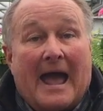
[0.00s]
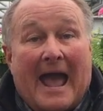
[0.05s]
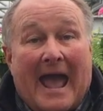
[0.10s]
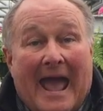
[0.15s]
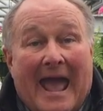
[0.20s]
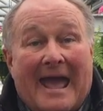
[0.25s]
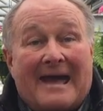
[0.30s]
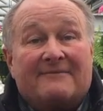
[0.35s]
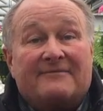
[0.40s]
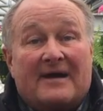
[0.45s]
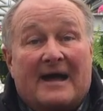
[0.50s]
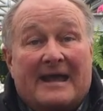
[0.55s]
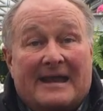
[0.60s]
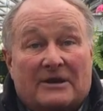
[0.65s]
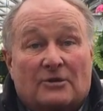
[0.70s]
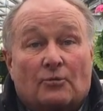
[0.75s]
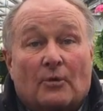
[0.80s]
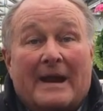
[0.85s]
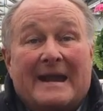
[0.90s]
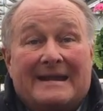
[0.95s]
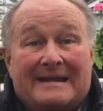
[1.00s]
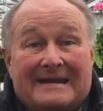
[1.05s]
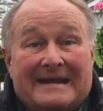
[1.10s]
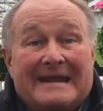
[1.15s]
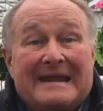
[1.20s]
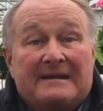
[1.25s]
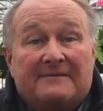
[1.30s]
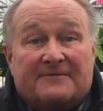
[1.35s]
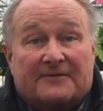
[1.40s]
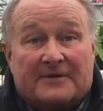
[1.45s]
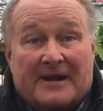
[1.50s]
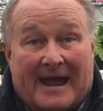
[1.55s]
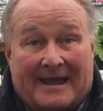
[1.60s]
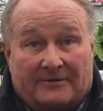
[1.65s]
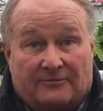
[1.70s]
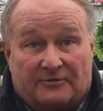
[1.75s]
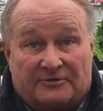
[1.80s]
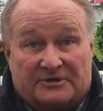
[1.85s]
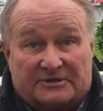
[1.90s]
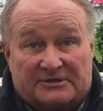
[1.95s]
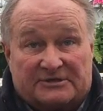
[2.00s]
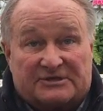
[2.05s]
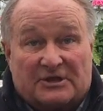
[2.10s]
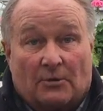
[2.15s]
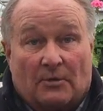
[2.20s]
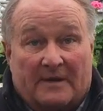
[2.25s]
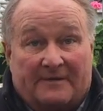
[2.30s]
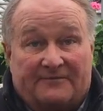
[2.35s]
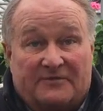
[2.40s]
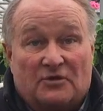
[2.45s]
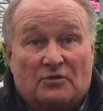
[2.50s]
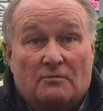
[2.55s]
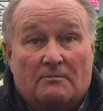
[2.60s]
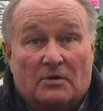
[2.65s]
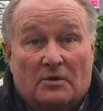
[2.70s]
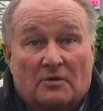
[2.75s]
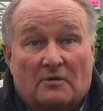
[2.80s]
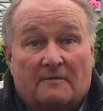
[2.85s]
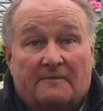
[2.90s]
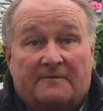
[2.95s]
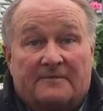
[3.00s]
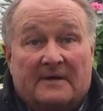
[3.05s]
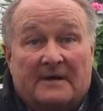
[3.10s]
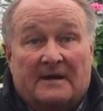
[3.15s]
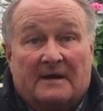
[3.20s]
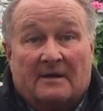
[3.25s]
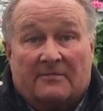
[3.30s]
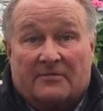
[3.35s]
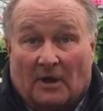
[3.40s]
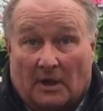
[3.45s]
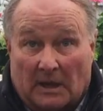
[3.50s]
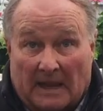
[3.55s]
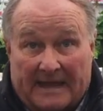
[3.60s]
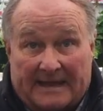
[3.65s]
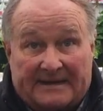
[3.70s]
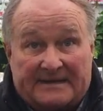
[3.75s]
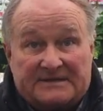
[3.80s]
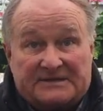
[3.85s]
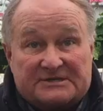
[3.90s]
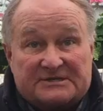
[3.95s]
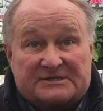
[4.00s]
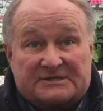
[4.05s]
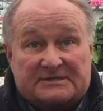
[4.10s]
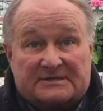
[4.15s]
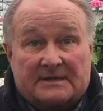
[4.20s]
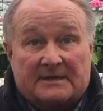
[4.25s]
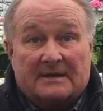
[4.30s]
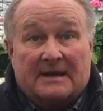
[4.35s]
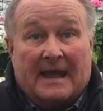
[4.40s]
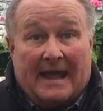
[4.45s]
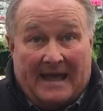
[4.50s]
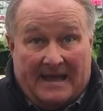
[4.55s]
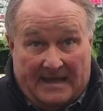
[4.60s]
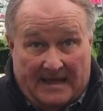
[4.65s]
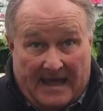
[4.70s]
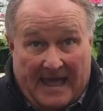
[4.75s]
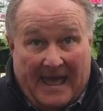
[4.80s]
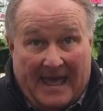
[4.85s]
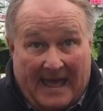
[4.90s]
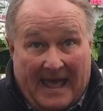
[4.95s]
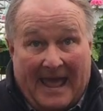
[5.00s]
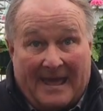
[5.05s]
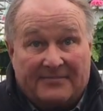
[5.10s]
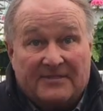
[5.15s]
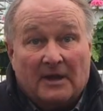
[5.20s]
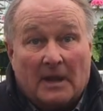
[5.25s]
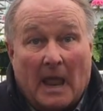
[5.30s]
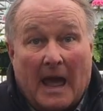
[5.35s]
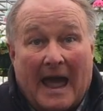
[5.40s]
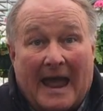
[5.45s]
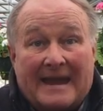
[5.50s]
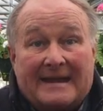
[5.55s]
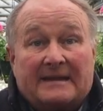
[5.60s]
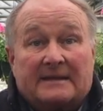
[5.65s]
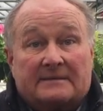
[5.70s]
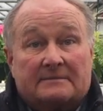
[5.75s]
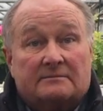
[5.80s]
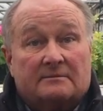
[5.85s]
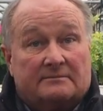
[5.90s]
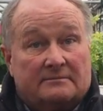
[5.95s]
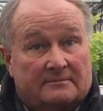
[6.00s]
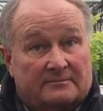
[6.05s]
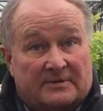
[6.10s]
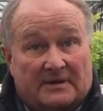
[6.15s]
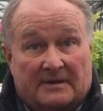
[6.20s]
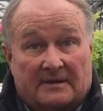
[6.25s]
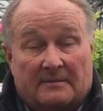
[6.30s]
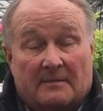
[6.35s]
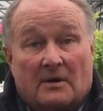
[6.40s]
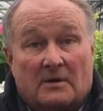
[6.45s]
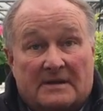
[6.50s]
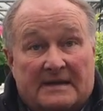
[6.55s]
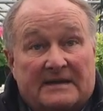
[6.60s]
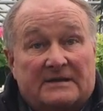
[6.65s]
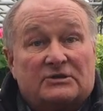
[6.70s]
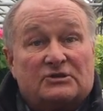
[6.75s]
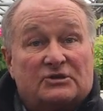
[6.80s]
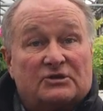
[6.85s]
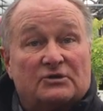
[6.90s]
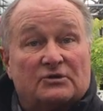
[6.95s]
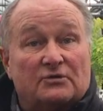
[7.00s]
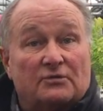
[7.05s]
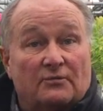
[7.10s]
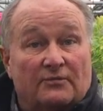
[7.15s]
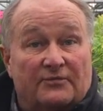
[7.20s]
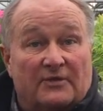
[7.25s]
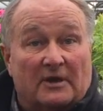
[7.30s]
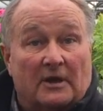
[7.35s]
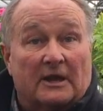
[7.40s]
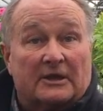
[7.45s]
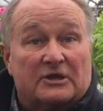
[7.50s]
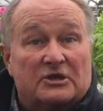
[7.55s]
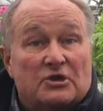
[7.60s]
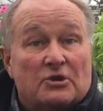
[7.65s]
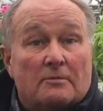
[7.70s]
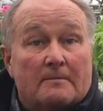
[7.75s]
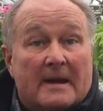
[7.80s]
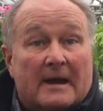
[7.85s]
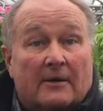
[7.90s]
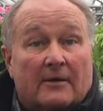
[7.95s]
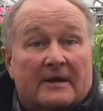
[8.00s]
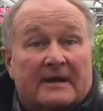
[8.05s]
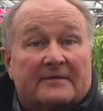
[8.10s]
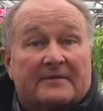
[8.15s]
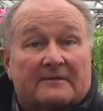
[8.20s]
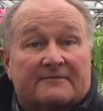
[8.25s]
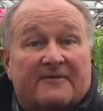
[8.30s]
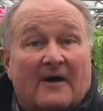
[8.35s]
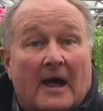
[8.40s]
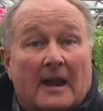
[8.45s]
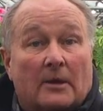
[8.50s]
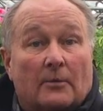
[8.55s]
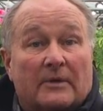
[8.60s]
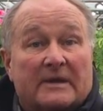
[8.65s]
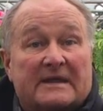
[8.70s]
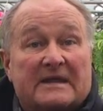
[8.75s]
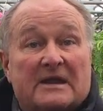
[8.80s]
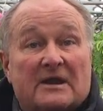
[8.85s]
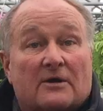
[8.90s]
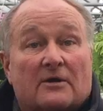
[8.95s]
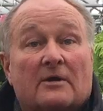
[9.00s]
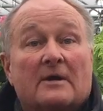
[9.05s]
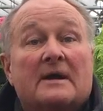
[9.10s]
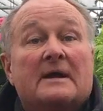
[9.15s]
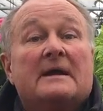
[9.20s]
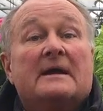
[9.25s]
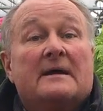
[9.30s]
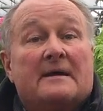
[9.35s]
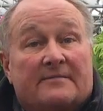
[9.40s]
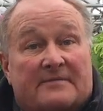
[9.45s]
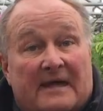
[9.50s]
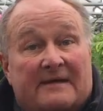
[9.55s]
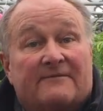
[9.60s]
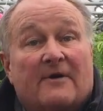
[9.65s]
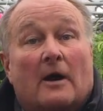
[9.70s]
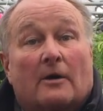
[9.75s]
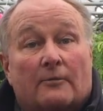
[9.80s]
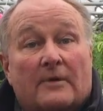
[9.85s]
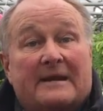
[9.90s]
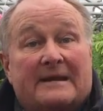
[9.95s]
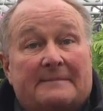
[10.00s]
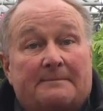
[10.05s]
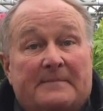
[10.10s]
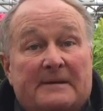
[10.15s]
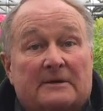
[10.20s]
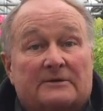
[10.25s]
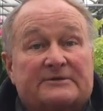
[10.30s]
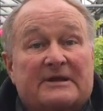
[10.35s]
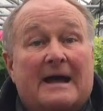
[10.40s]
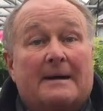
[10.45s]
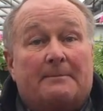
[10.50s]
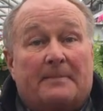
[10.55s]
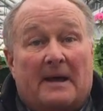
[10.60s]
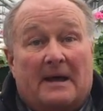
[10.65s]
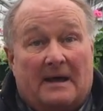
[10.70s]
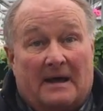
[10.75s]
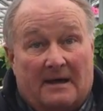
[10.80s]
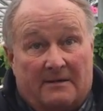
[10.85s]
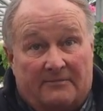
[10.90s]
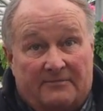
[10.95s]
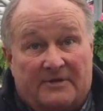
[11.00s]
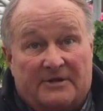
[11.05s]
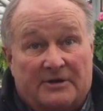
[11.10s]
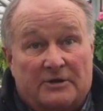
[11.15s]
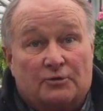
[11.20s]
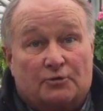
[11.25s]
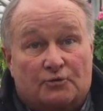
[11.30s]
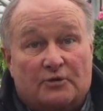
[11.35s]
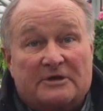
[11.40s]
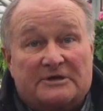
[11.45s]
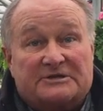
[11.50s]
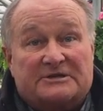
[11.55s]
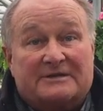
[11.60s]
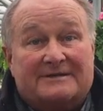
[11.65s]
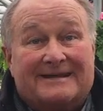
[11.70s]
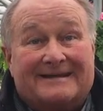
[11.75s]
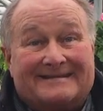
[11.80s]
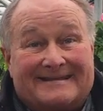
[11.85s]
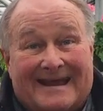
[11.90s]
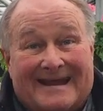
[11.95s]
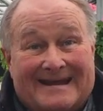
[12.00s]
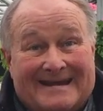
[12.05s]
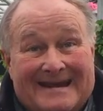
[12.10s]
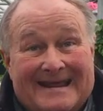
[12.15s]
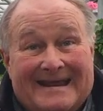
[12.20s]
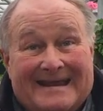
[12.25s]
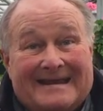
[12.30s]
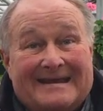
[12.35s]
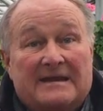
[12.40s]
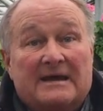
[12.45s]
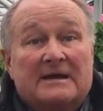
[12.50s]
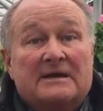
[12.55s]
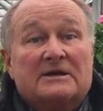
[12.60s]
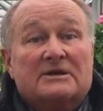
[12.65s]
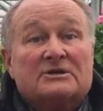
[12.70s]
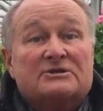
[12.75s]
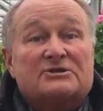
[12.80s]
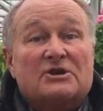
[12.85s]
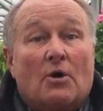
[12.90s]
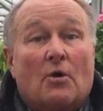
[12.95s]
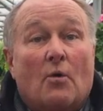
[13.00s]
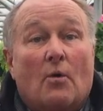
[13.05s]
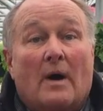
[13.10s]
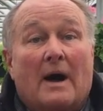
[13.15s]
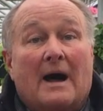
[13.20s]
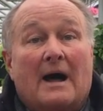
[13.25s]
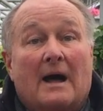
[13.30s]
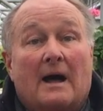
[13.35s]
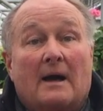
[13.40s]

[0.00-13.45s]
have a great need for nitrogen. So if you move the lettuce and the like into the legume area the following year, they've already built up the nutrition that they need, so